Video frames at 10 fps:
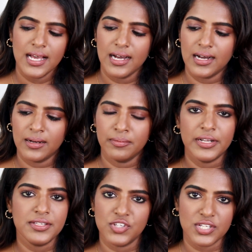
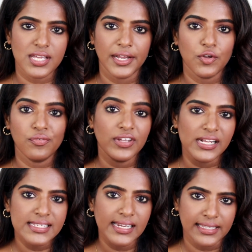It just kind of
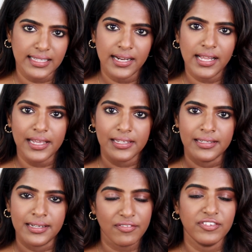feels like that. I
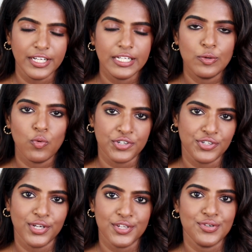definitely want
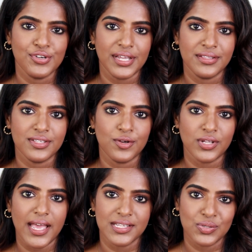you guys to try this out
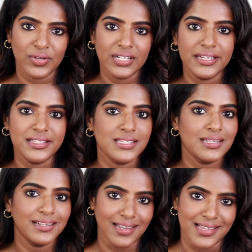as well. It's
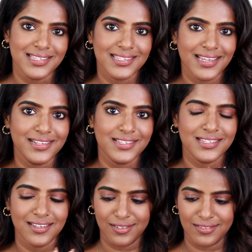nice,
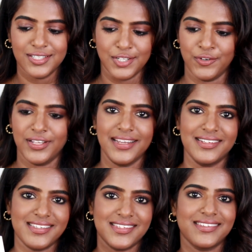it's good,
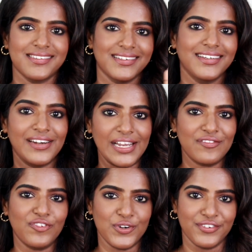it's great
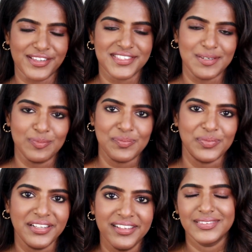for dry skin
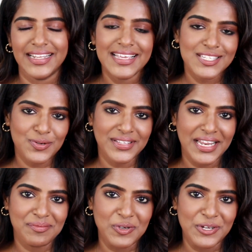people. The next one that
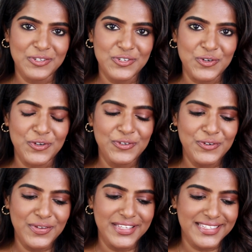I'm going to show you
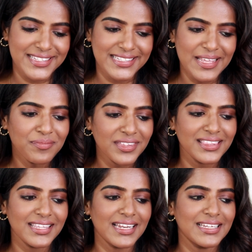is
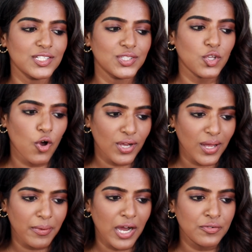something that I talk
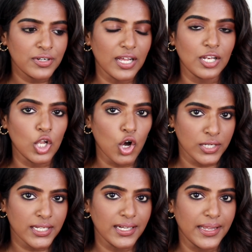about a lot
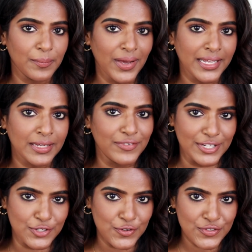in my
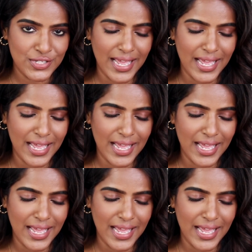videos.